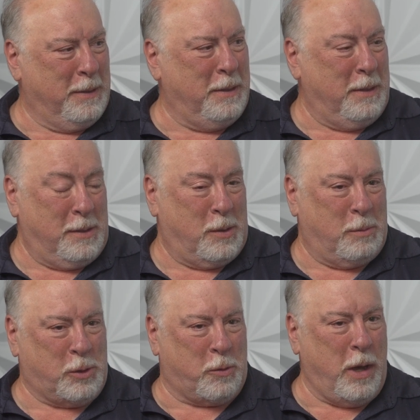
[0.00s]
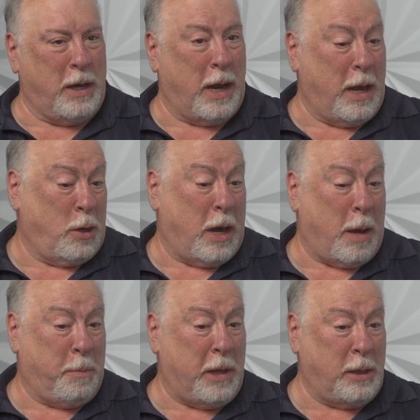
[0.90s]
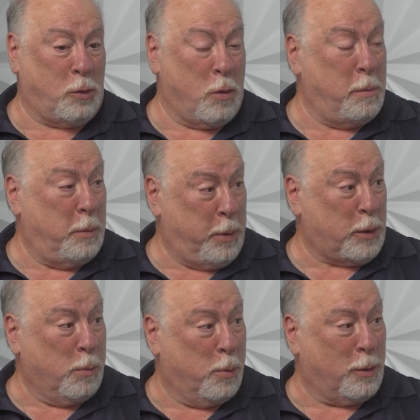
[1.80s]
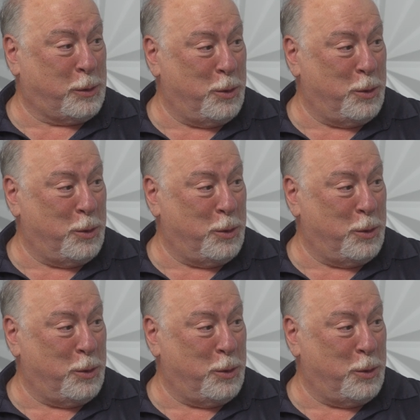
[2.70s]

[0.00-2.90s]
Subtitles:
Yeah, so it's great. And I play tournament pickleball,